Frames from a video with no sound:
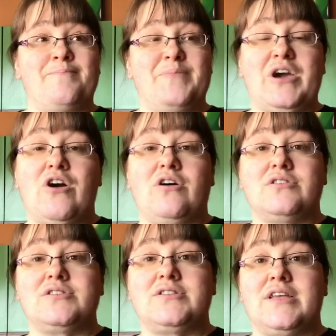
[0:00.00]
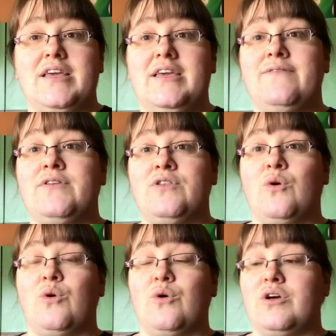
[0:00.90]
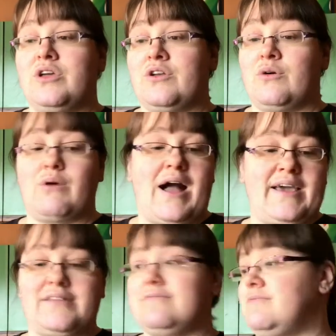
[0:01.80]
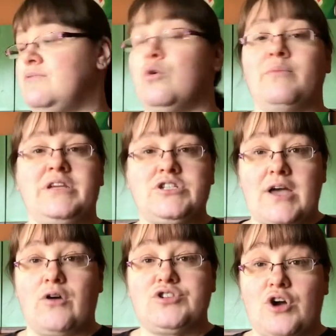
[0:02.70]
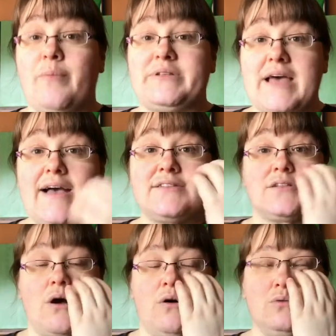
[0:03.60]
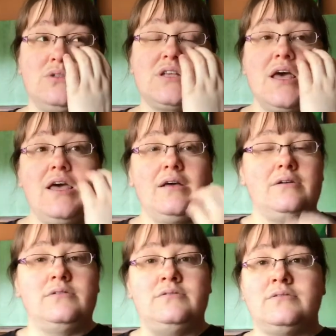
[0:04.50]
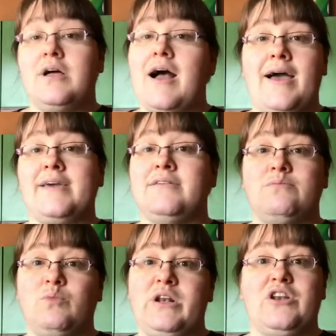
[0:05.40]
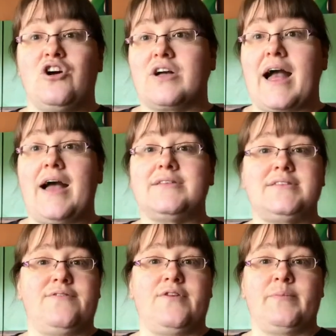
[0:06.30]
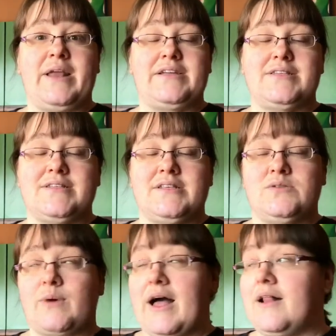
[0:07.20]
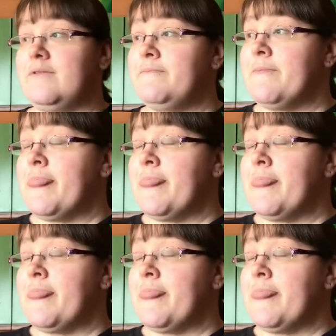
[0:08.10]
because even though, you know, I normally shop at Tesco's, I will look at different places as well.